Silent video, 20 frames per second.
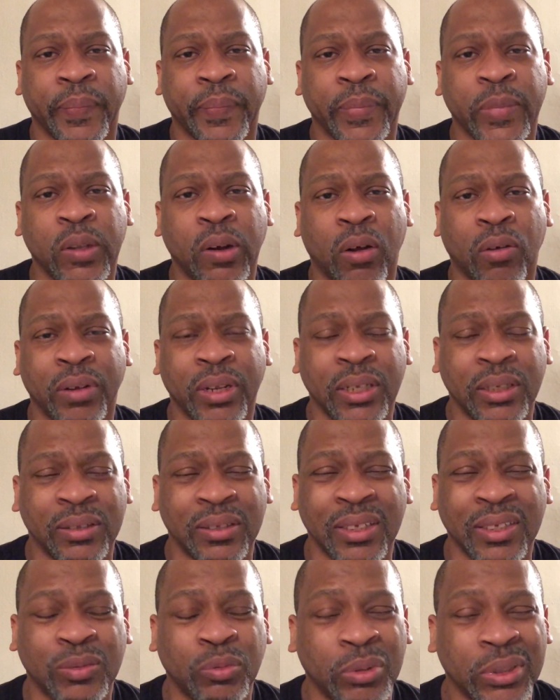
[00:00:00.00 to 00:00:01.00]
You know,
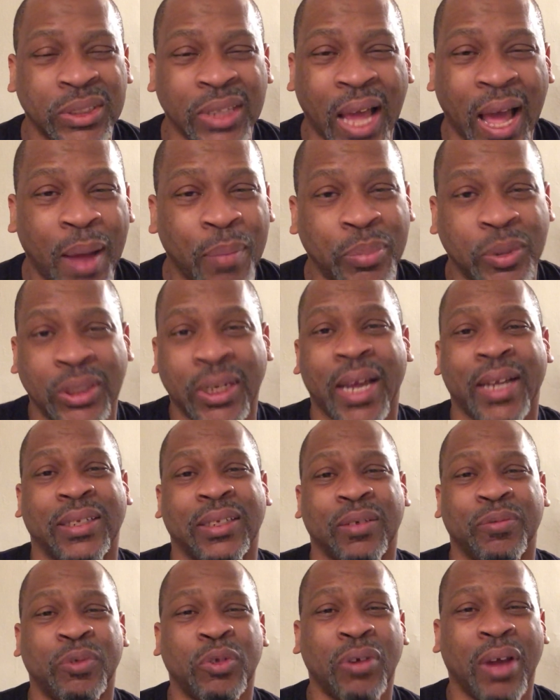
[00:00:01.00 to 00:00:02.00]
this was
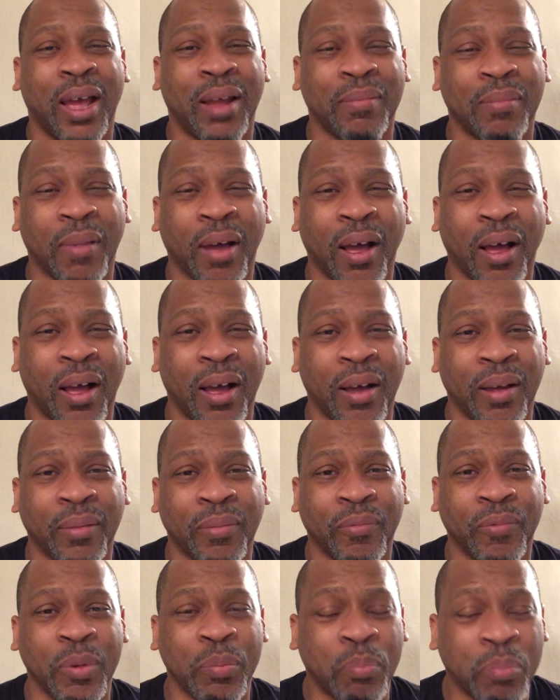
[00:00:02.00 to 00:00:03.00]
objective. You got
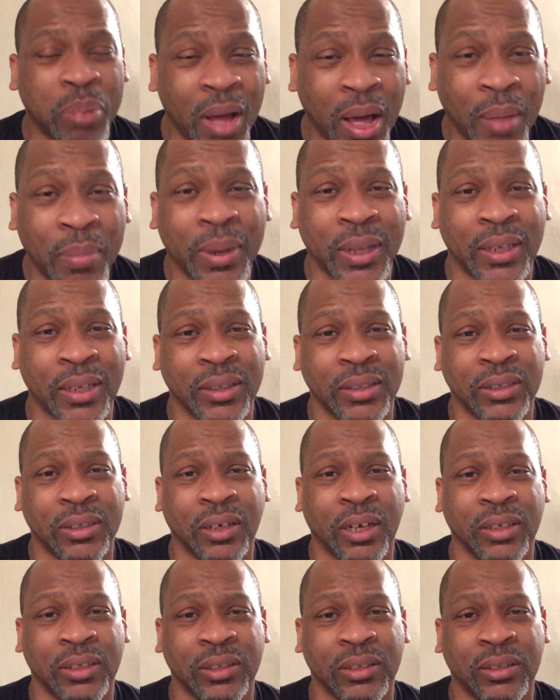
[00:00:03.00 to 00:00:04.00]
Republican
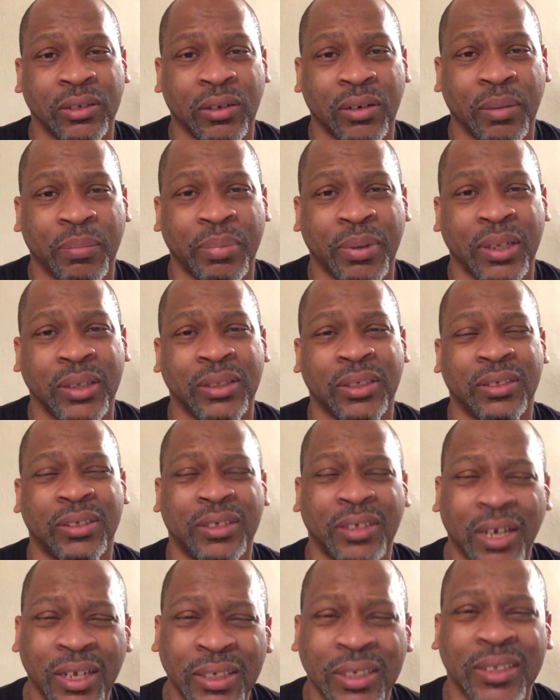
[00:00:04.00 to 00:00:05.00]
judges on the bench,
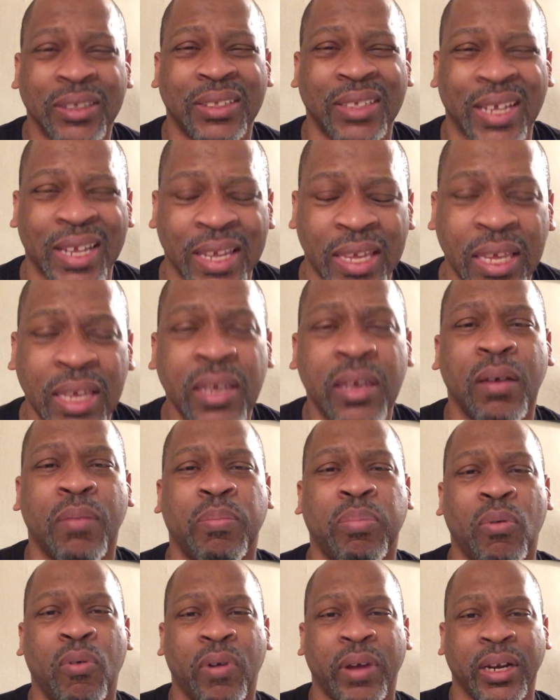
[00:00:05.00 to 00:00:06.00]
judges that he
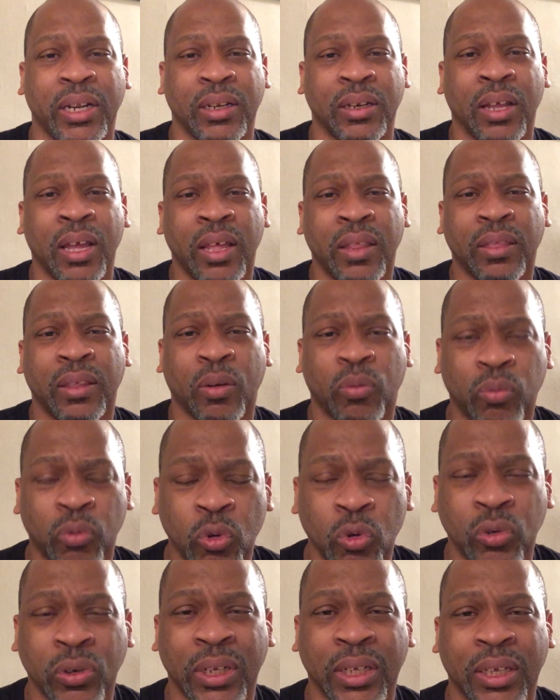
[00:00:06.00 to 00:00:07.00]
appointed that
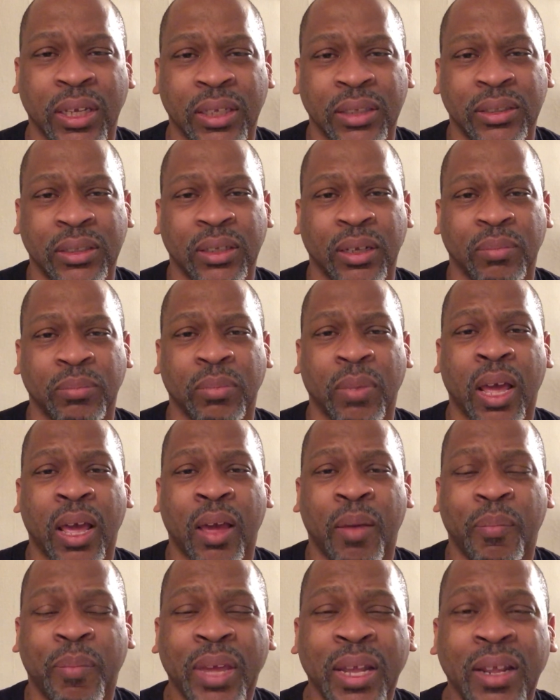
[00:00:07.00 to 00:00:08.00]
ruled against him.
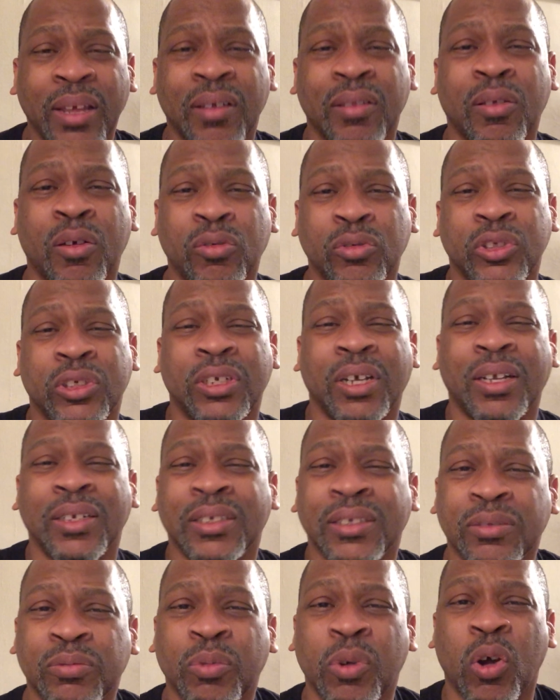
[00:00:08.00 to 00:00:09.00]
Many of those
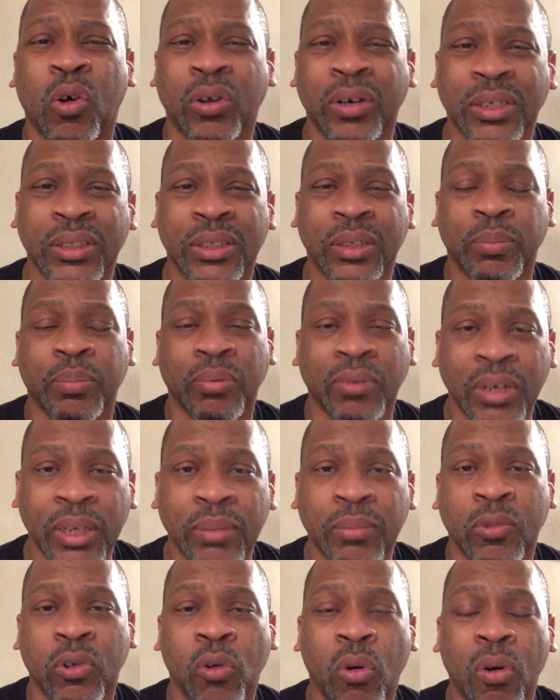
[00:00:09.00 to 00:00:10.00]
judges were on the
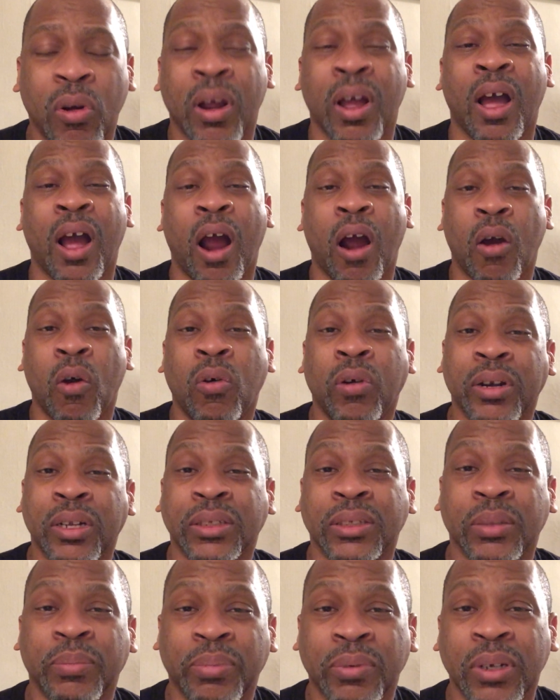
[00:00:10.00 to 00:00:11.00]
Supreme Court, are on the
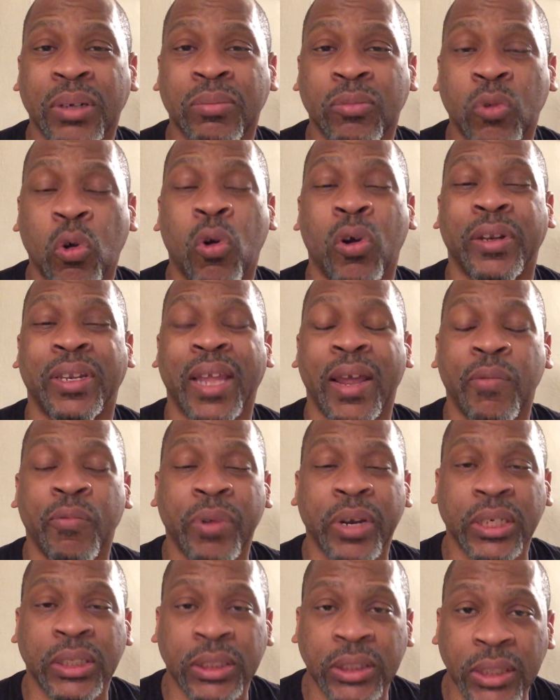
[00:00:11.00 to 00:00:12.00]
Supreme Court. They
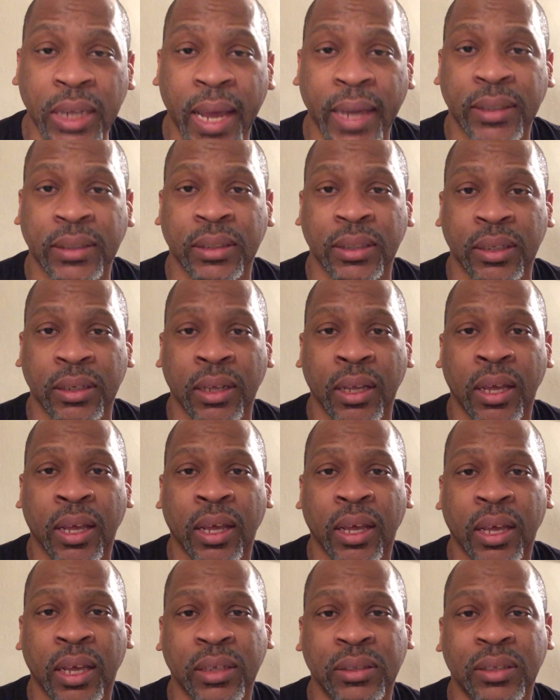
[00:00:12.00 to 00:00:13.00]
rejected
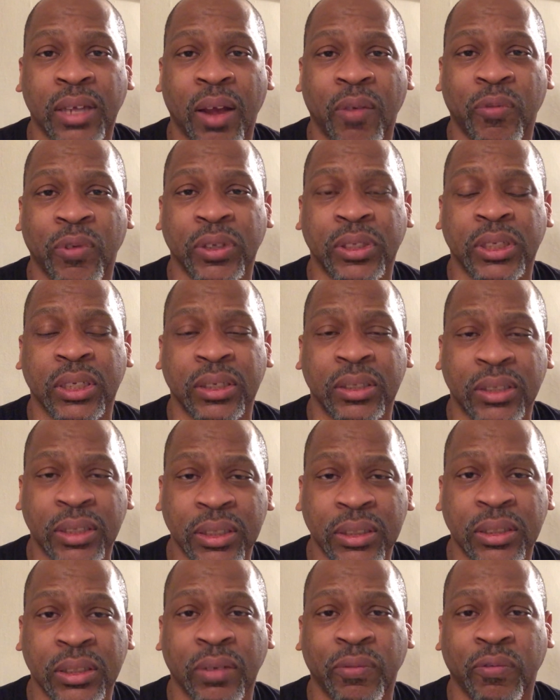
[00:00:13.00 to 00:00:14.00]
his effort to
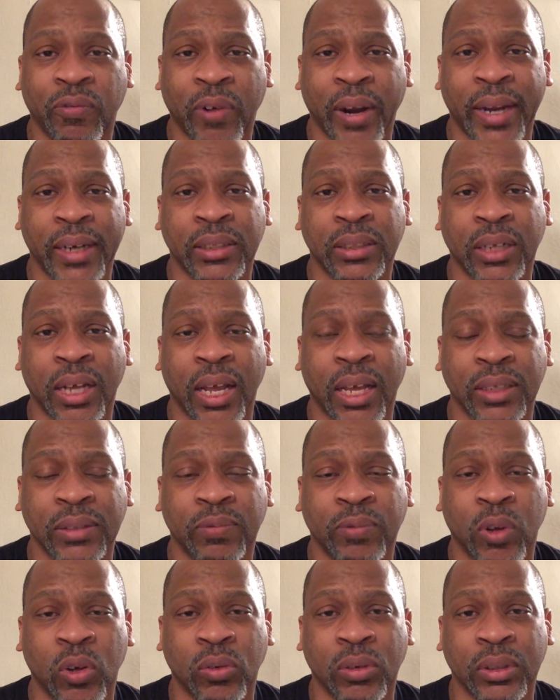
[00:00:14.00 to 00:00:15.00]
disenfranchise
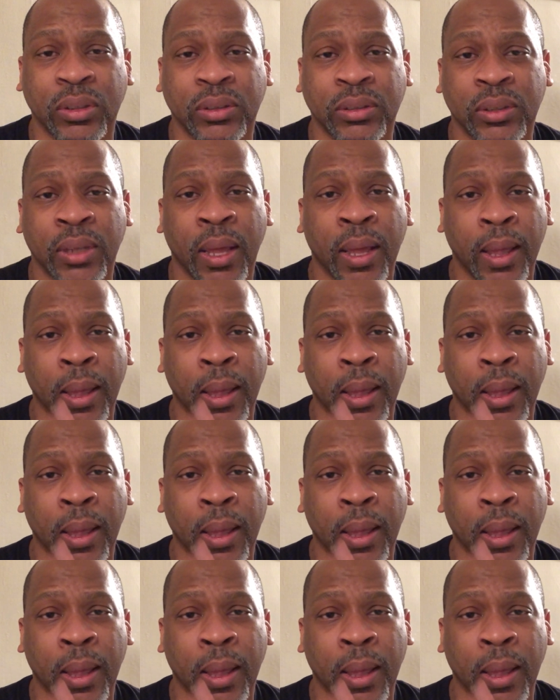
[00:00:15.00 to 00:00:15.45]
voters.